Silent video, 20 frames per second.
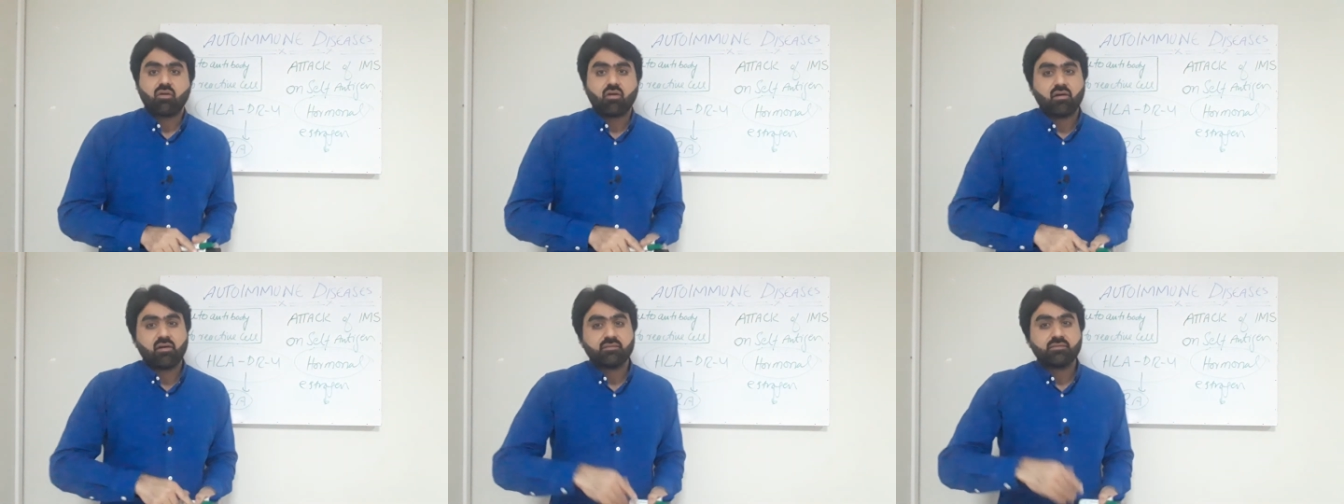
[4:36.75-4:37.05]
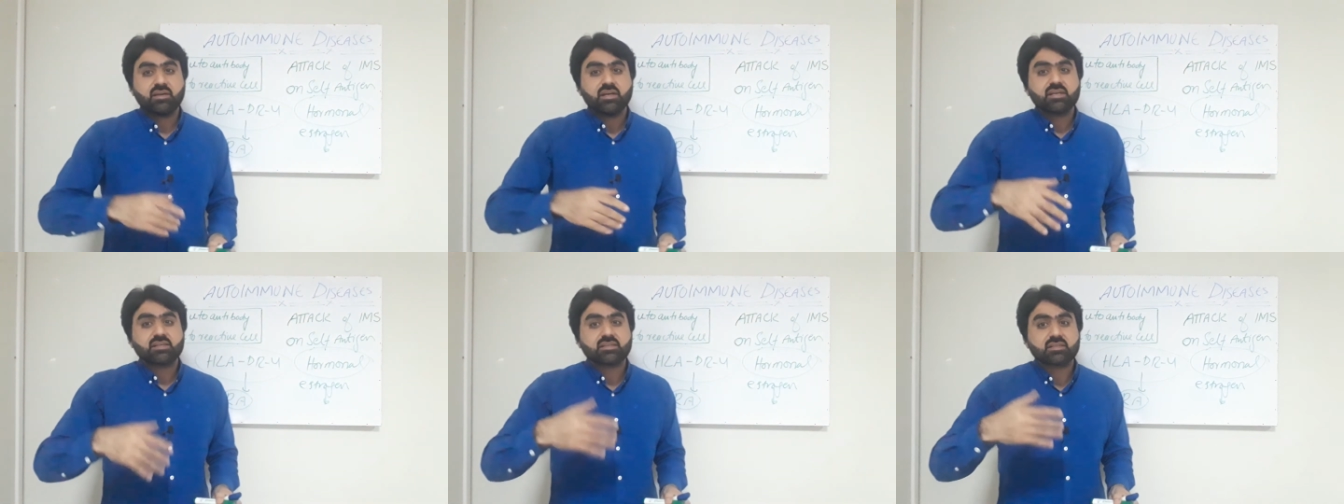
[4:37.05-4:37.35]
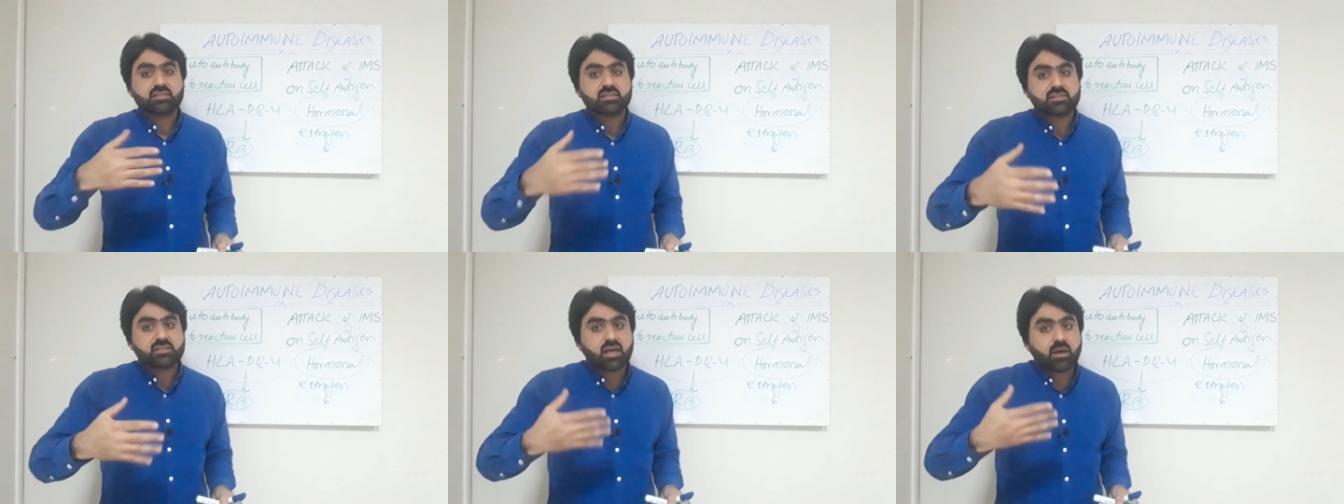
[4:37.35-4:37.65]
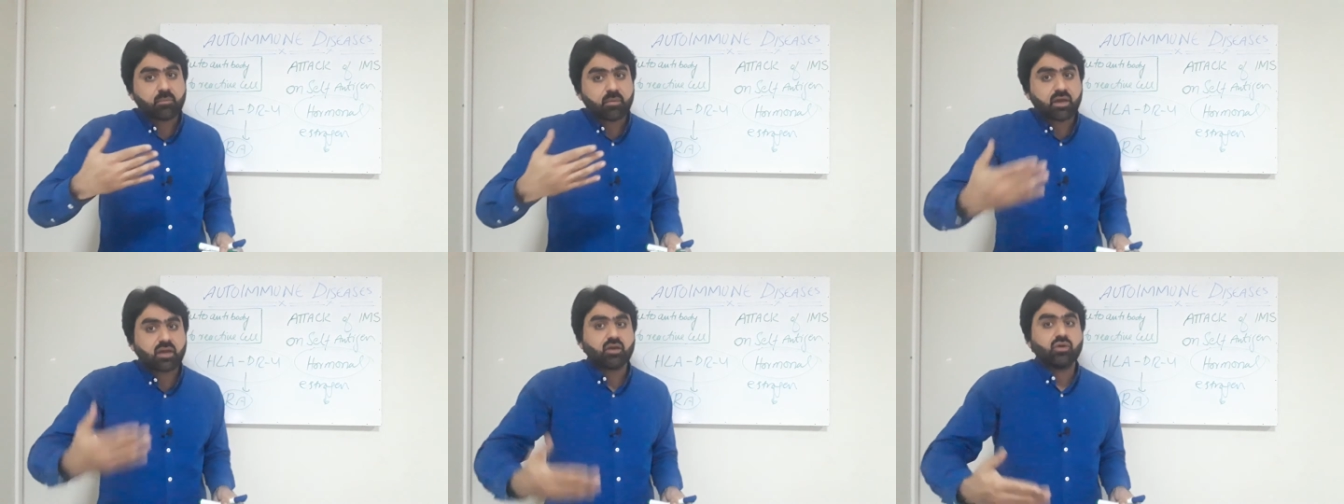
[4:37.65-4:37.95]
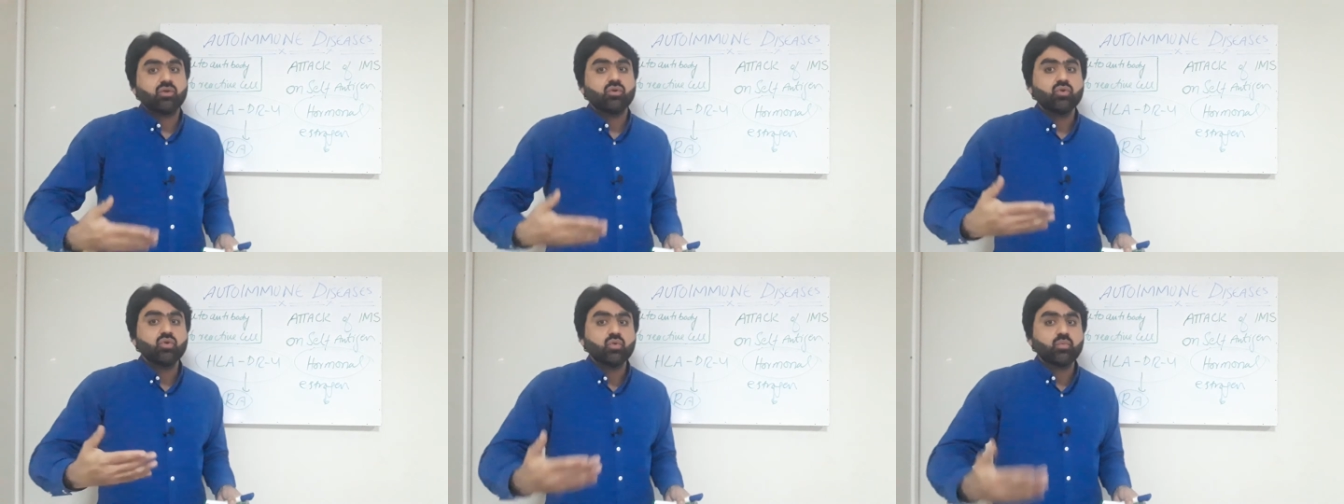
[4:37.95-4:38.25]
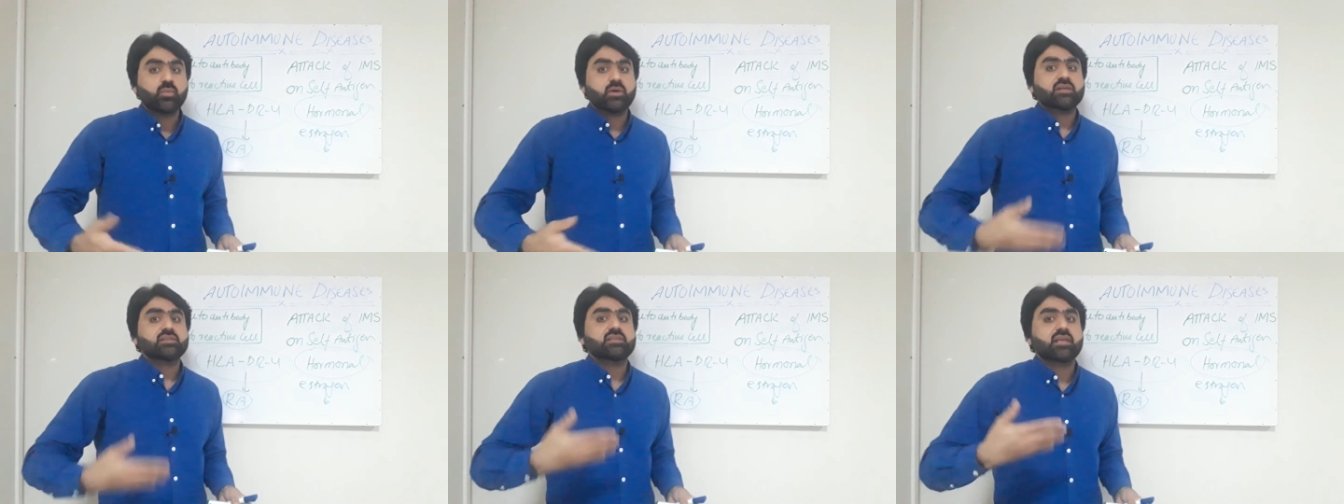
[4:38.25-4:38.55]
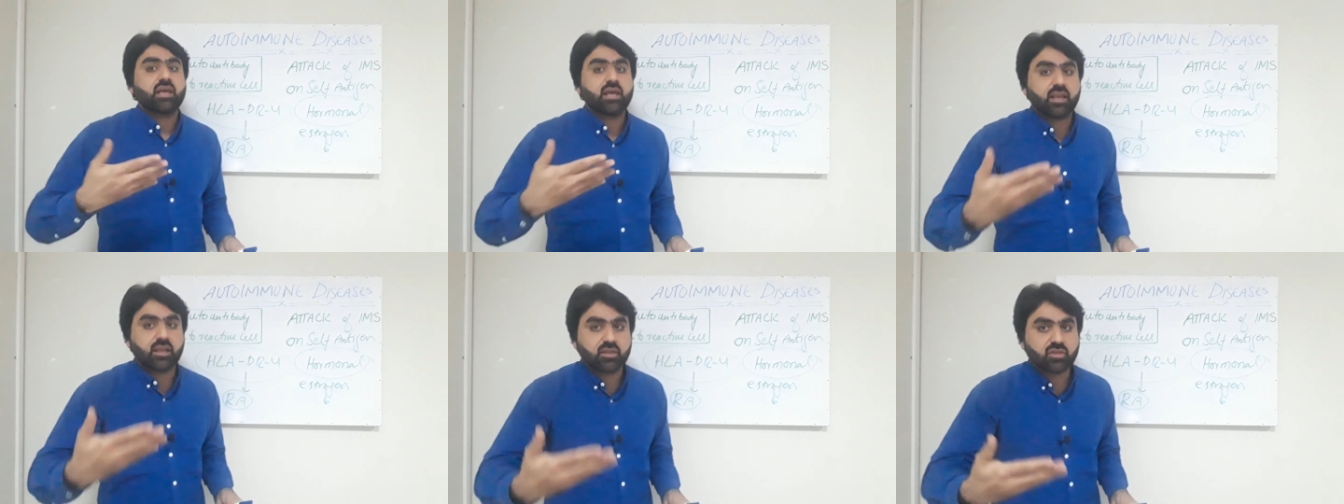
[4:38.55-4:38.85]
of systemic lupus
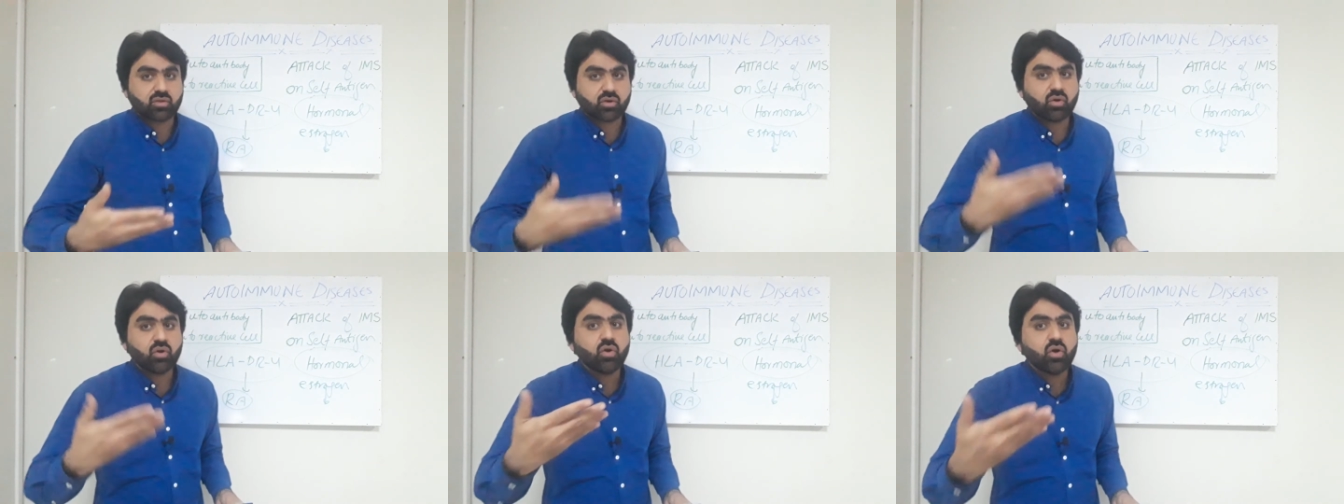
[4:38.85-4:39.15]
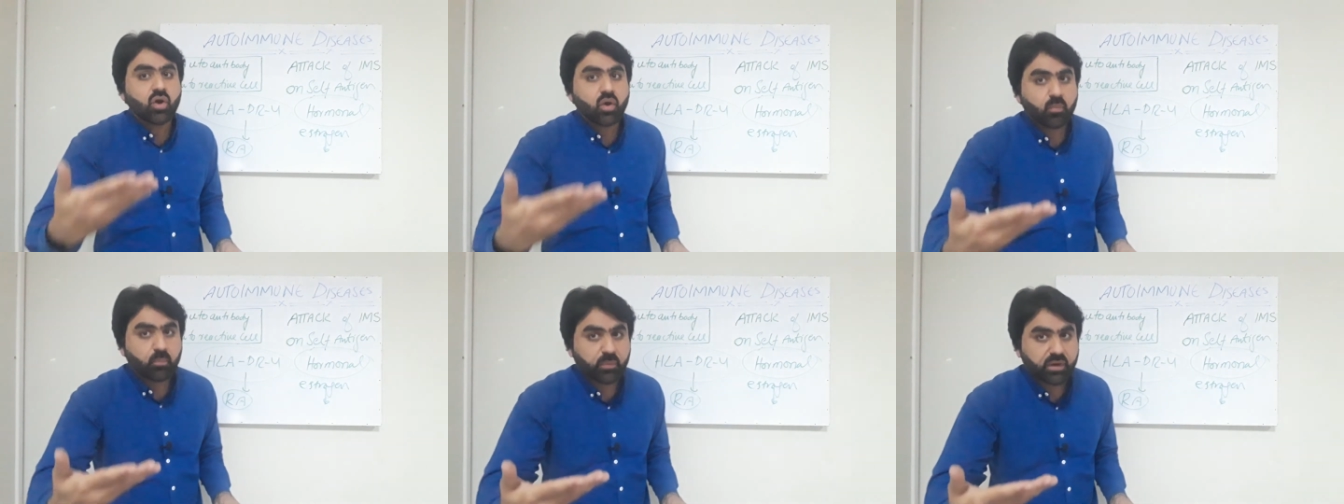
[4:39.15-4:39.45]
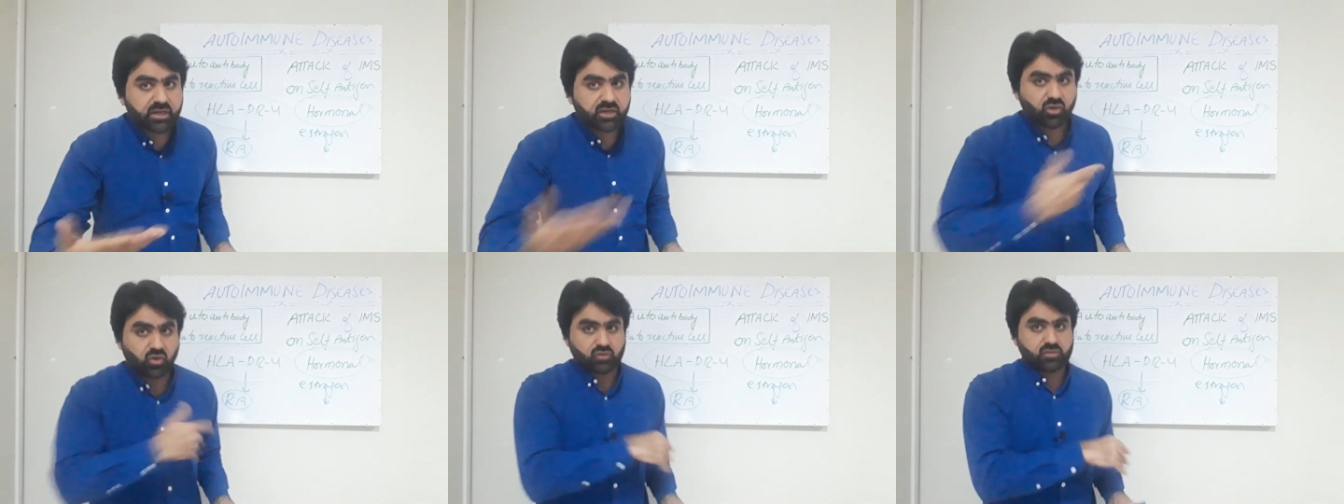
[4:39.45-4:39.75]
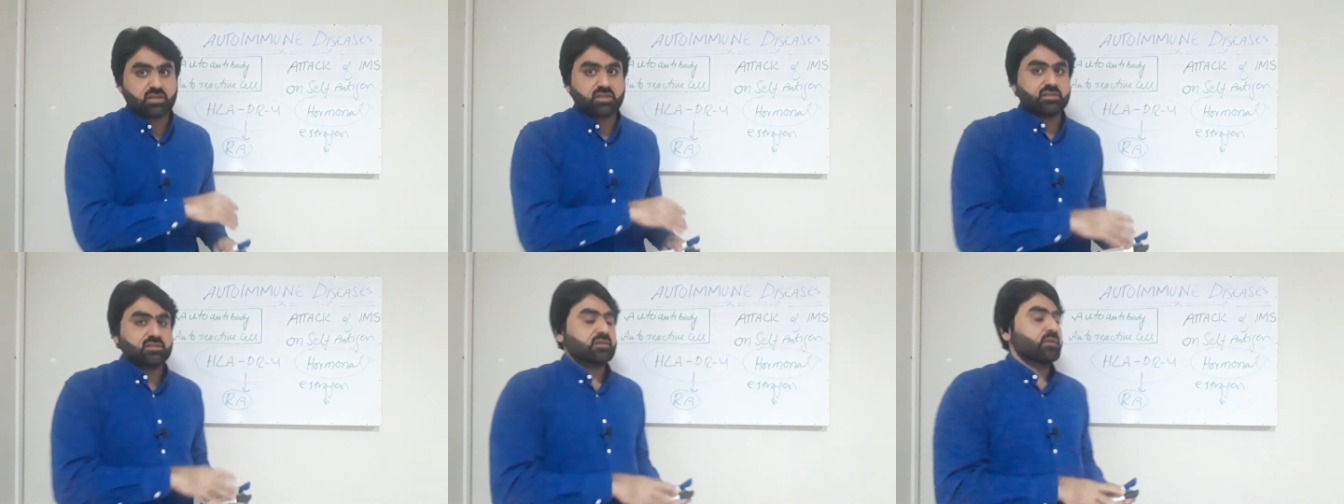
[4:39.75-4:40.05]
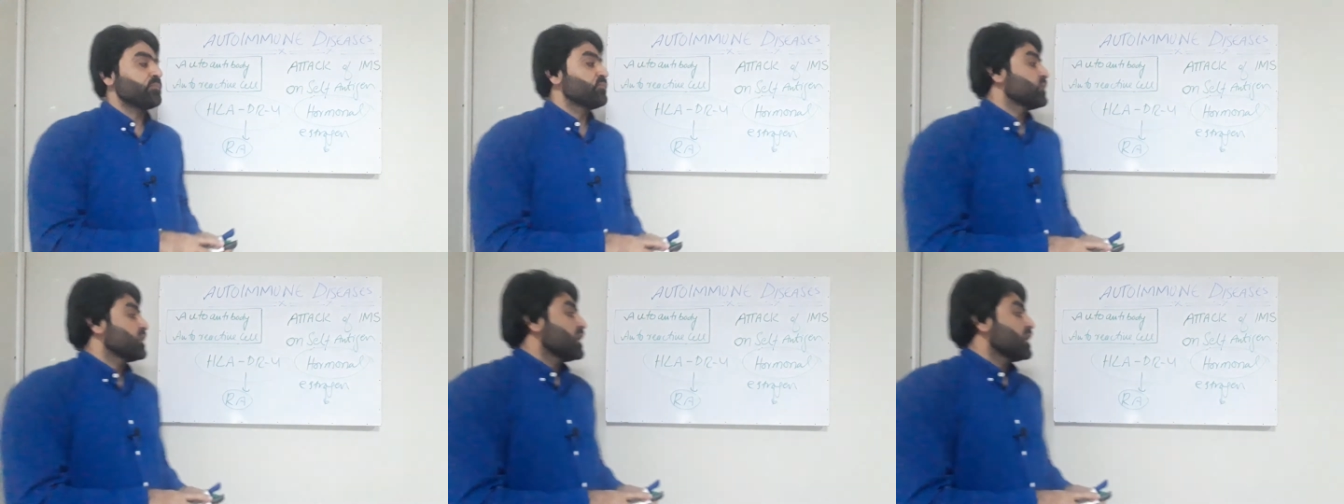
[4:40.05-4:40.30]
erythematosus.